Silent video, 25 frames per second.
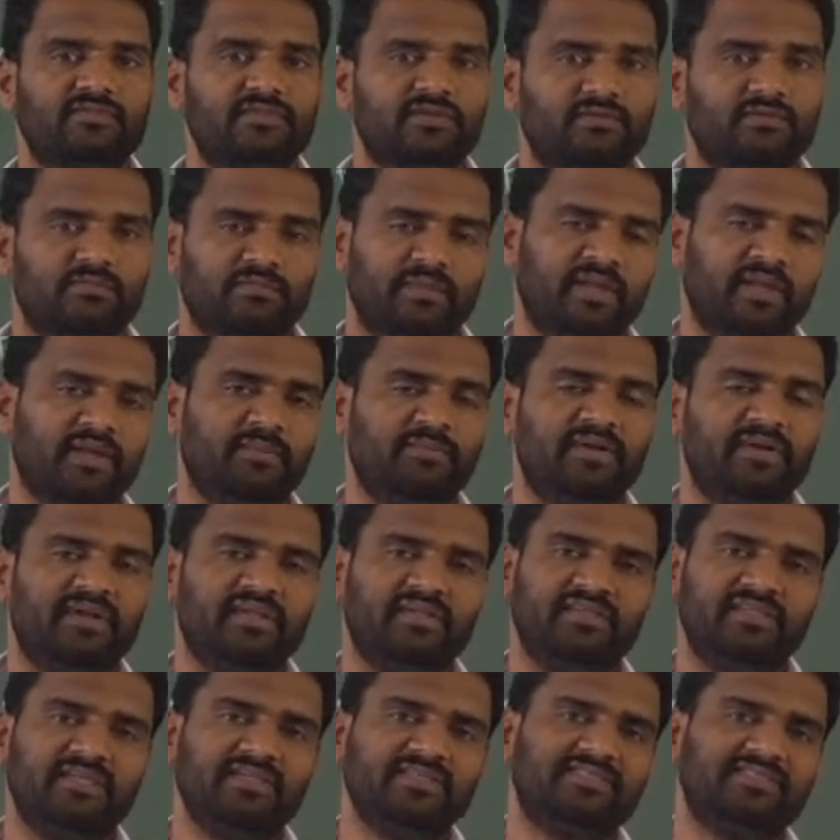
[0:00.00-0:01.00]
by
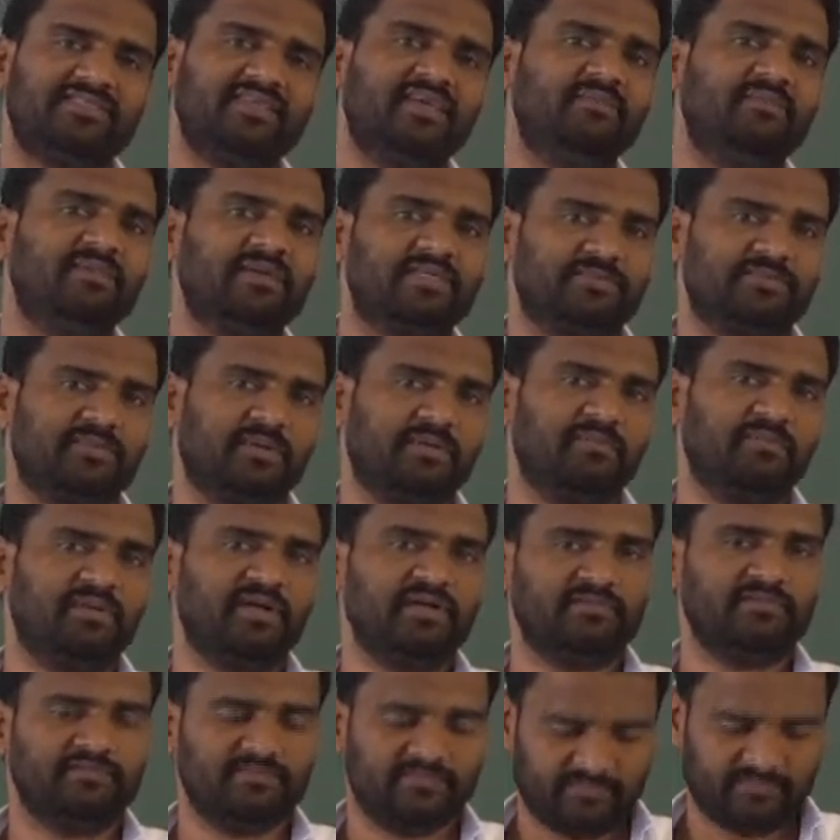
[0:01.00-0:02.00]
repeating the same
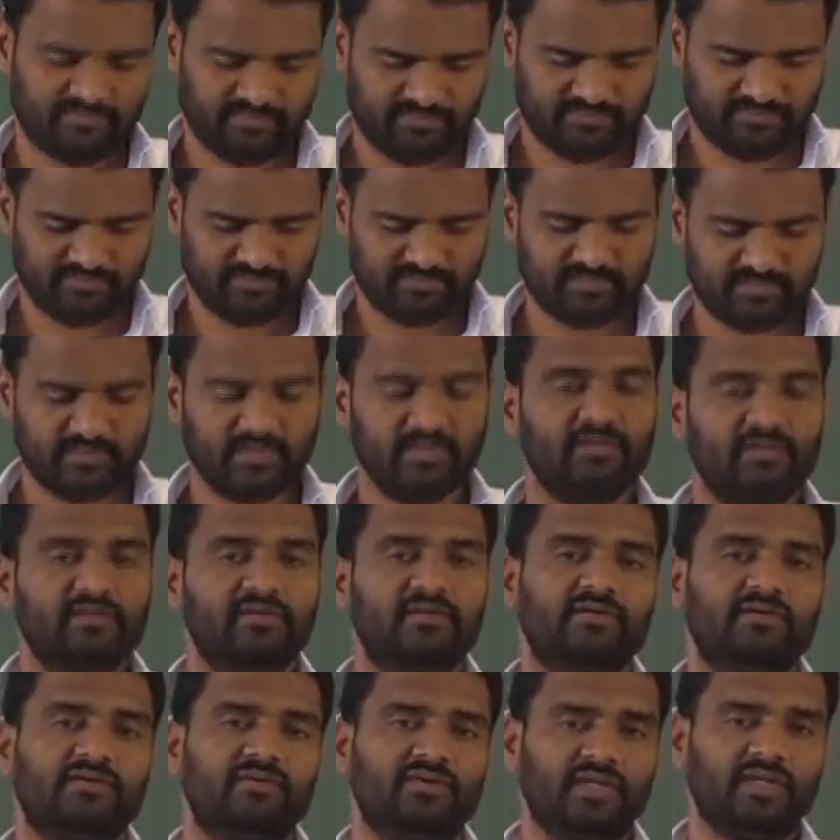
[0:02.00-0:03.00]
experiment.
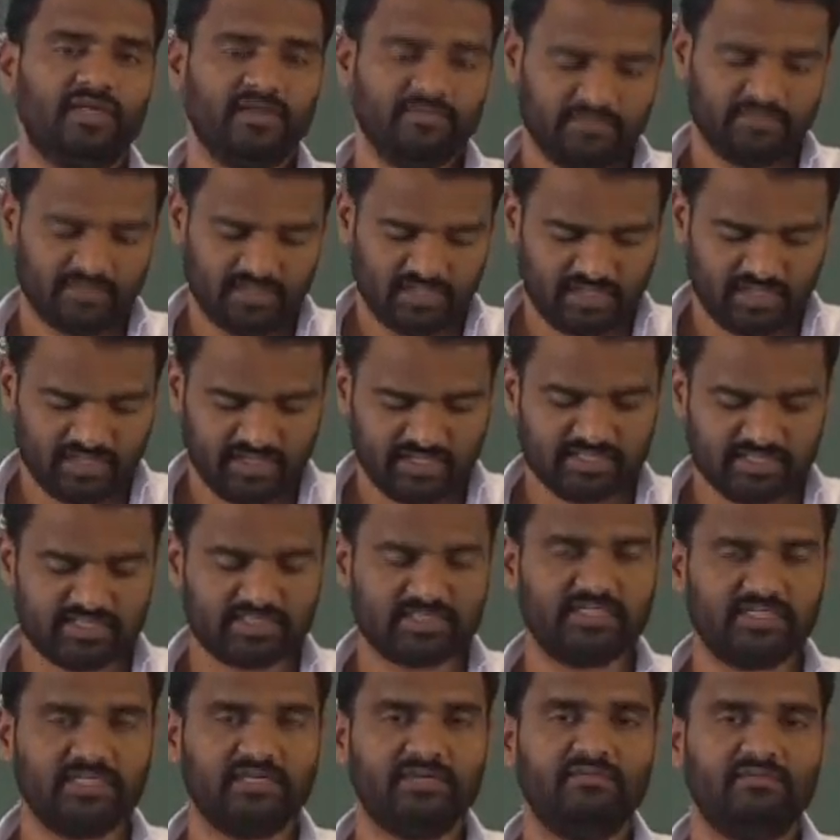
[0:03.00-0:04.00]
Okay,
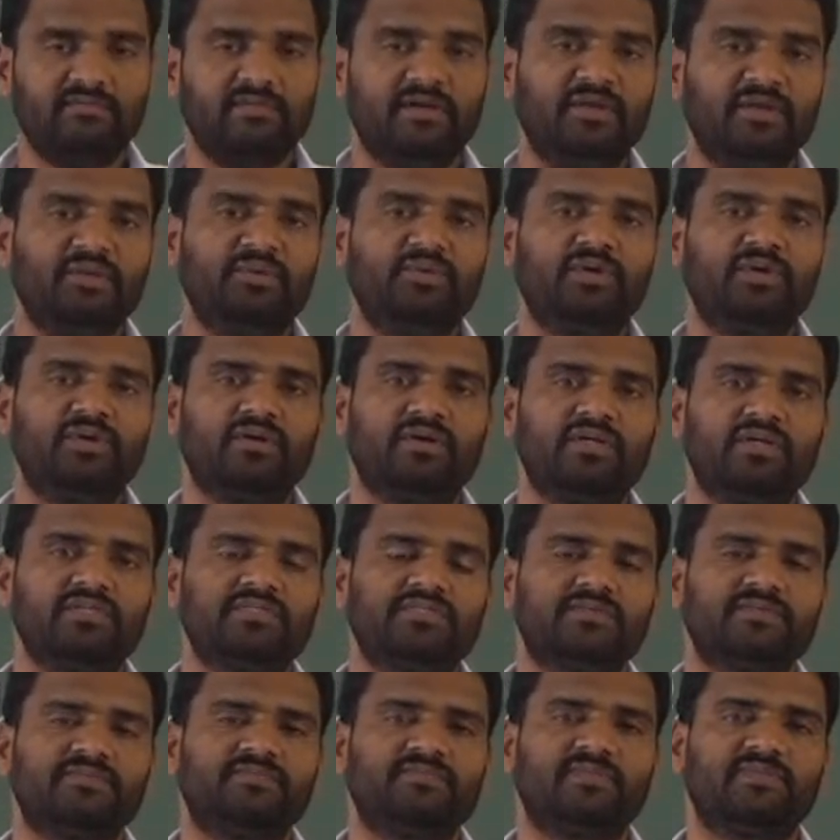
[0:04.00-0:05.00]
next
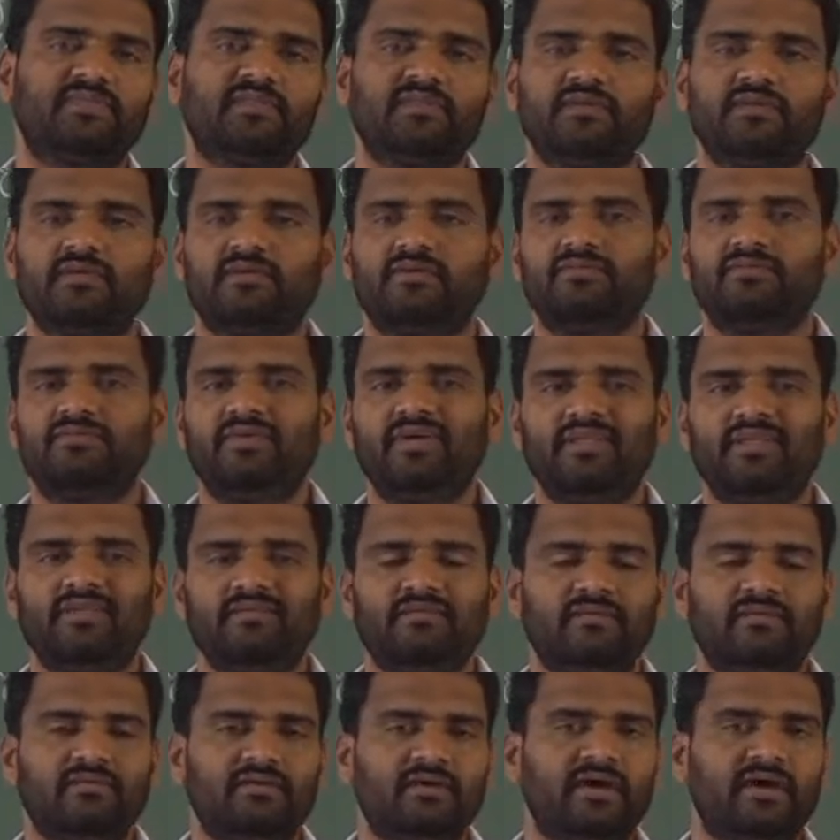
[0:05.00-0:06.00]
neutrons, when
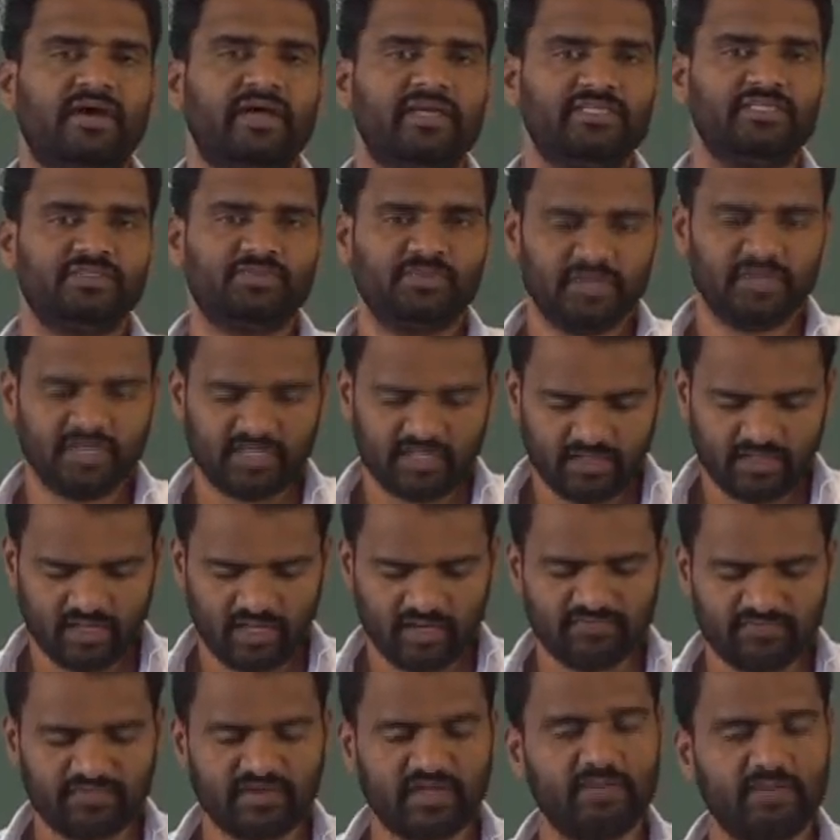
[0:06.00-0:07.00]
high speed
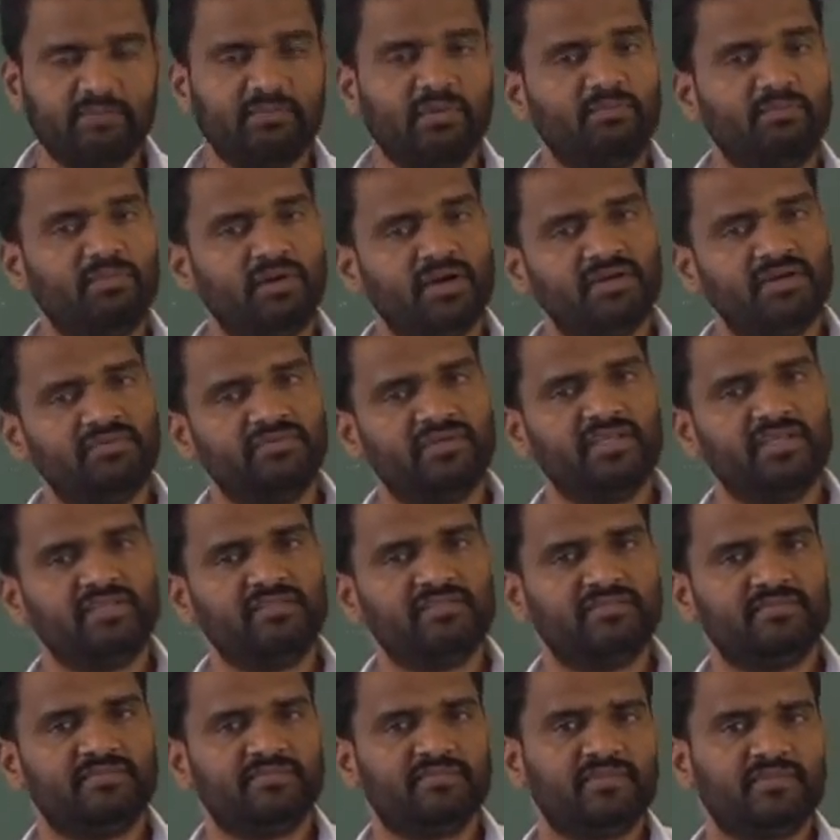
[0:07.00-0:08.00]
alpha ray bombarded with
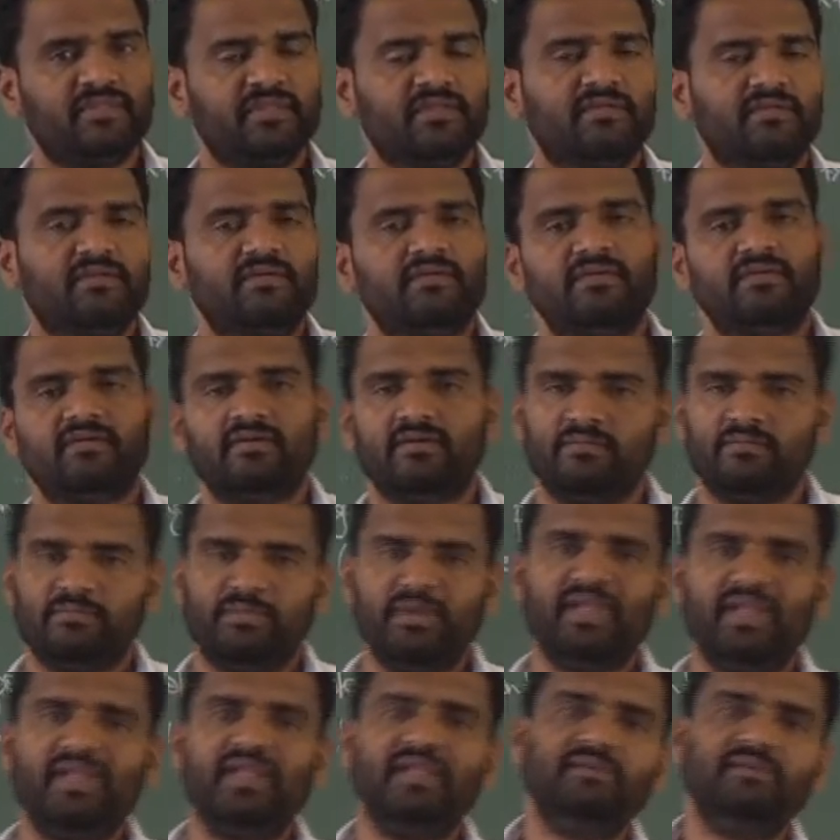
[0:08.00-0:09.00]

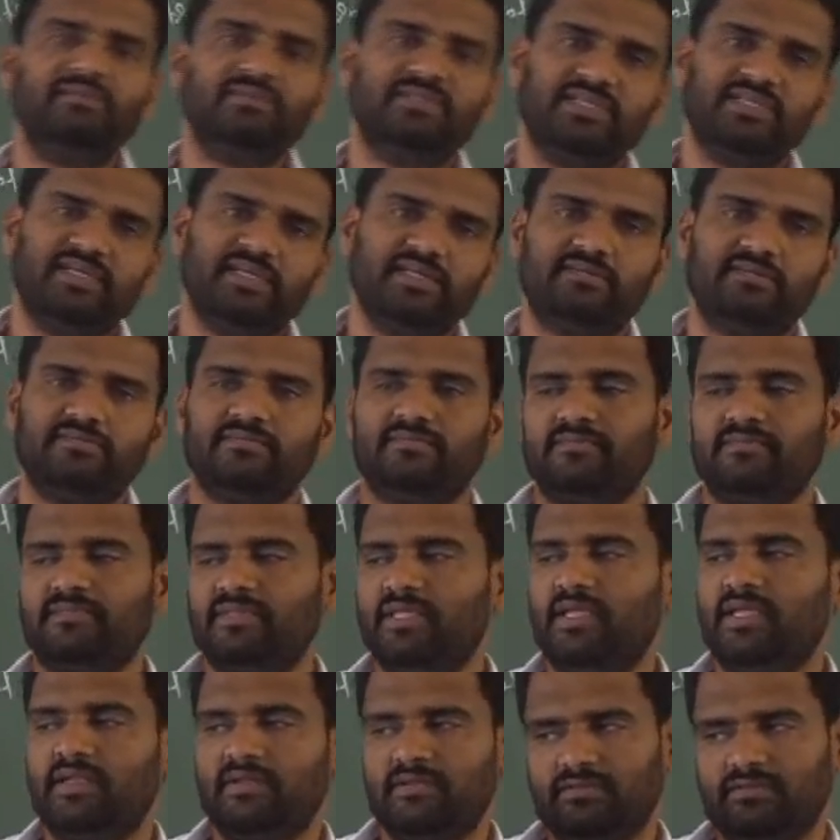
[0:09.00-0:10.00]
beryllium sheet,
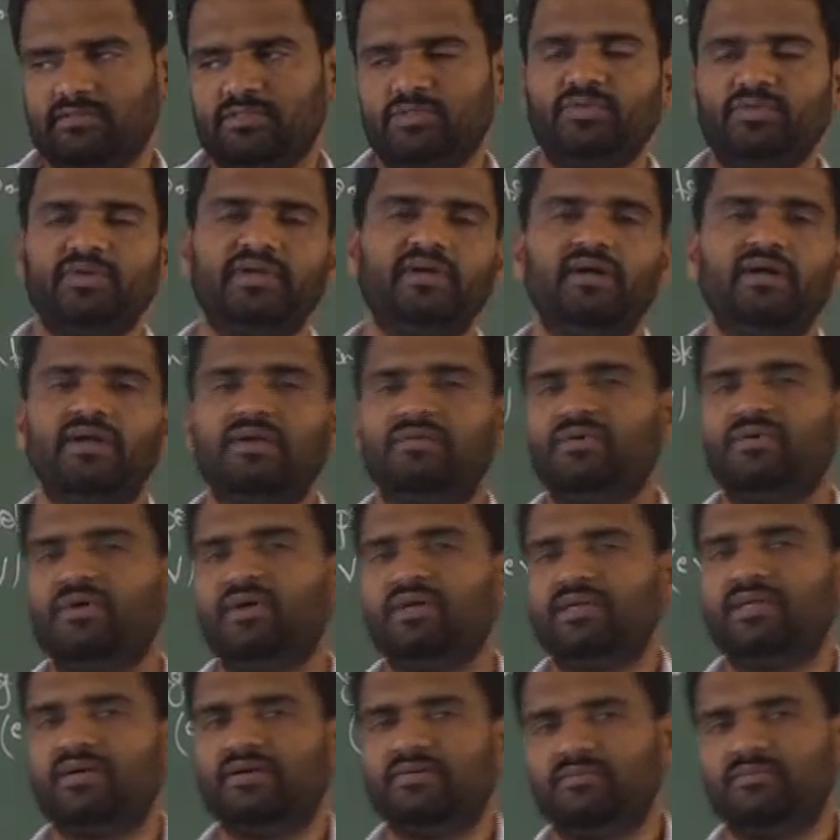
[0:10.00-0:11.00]
then so we got
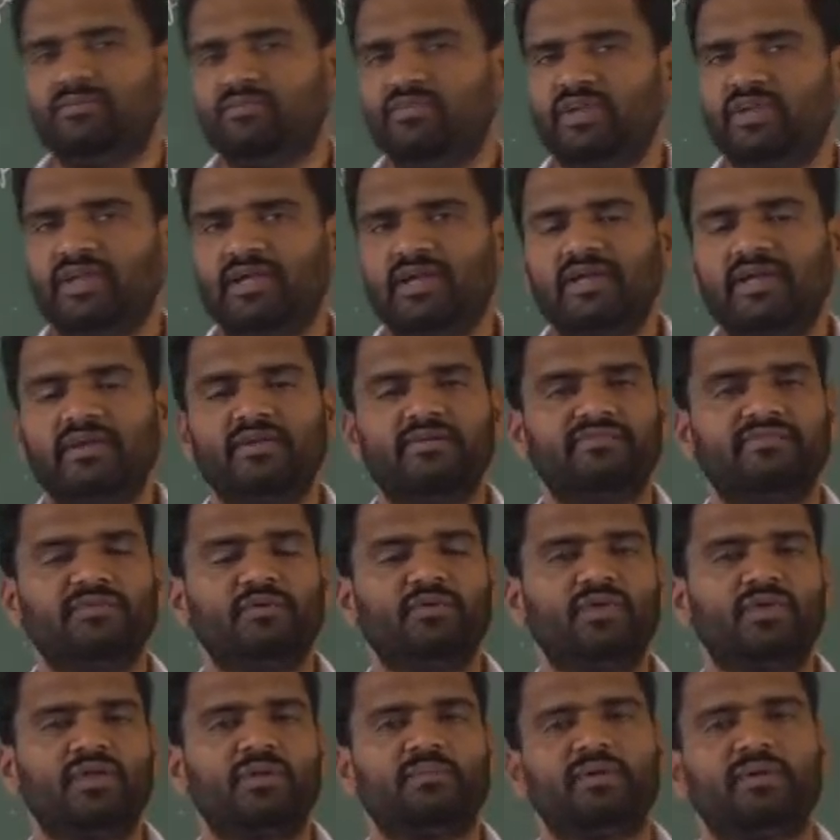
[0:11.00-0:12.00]
what one kind of
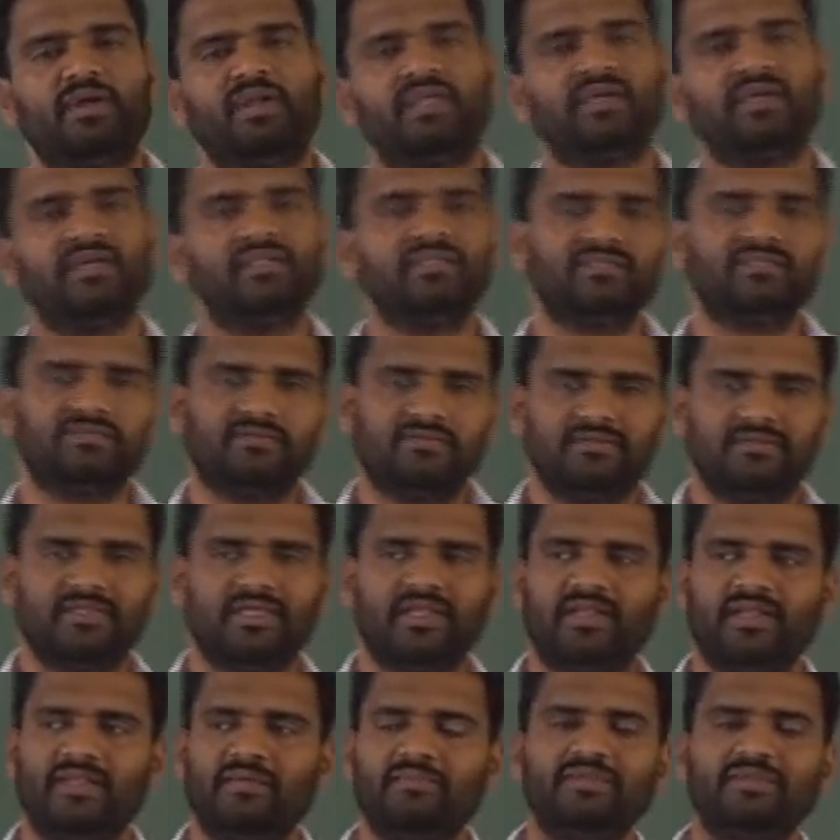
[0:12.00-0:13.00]
neutral particles, their
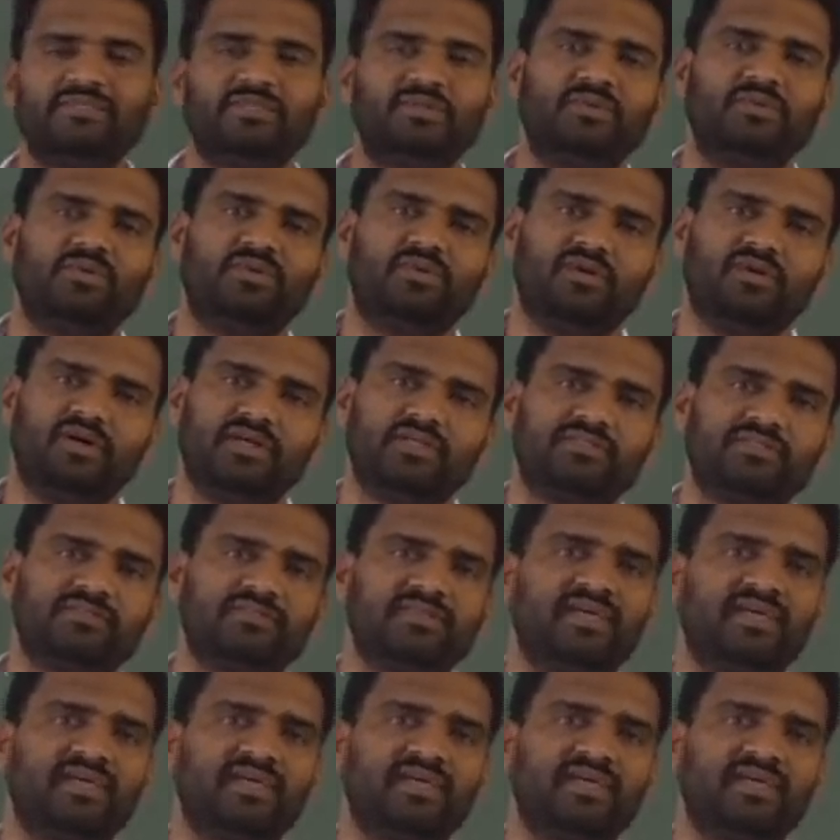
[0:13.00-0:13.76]
name is neutrons.